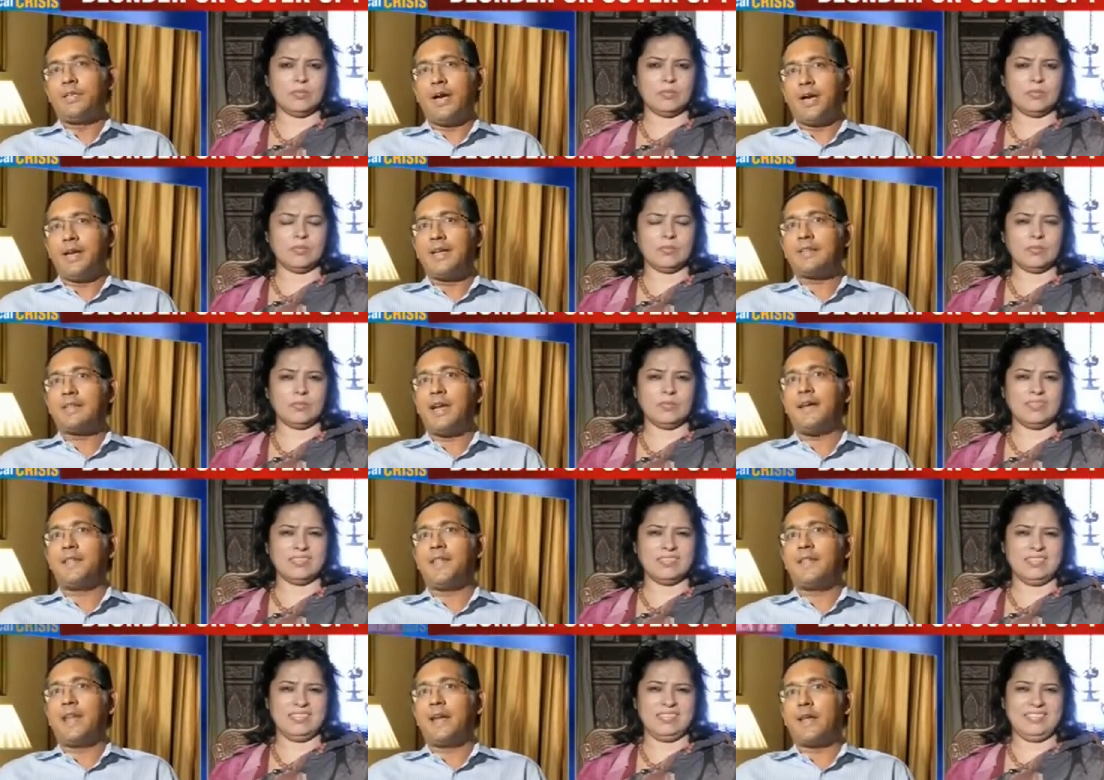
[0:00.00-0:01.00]
Speaker 1: She
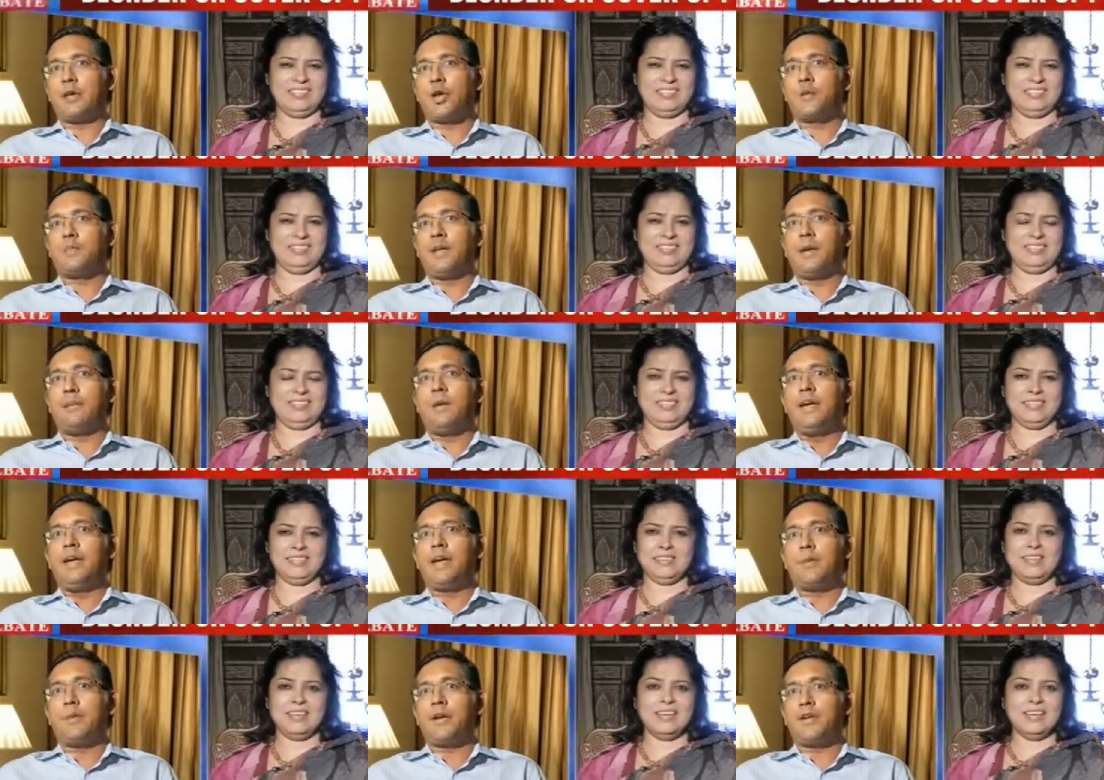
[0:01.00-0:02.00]
understands that there cannot be a
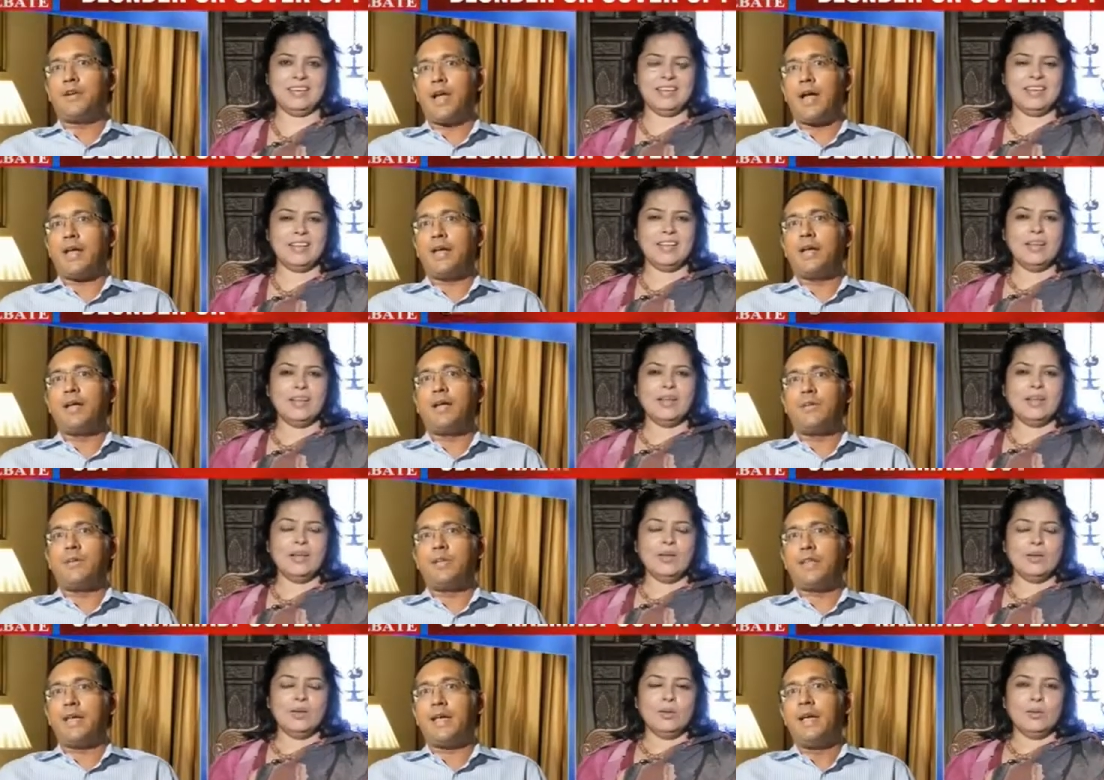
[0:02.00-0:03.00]
media by trial and
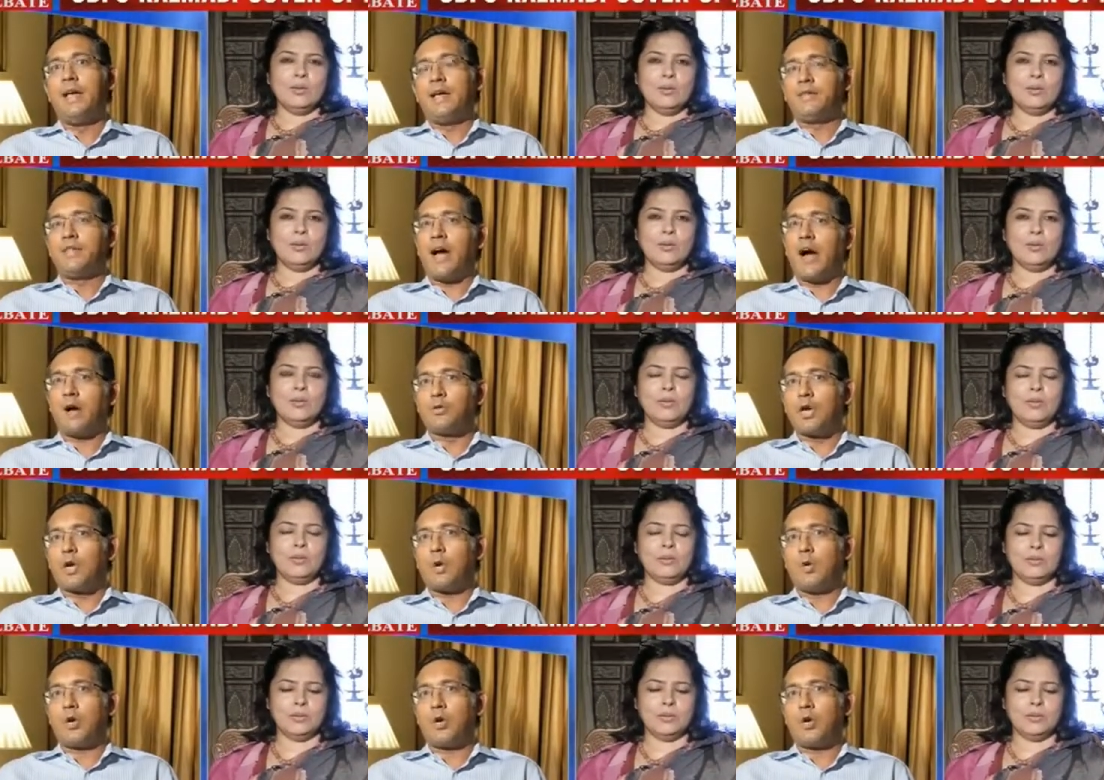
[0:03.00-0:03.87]
everything. The, how the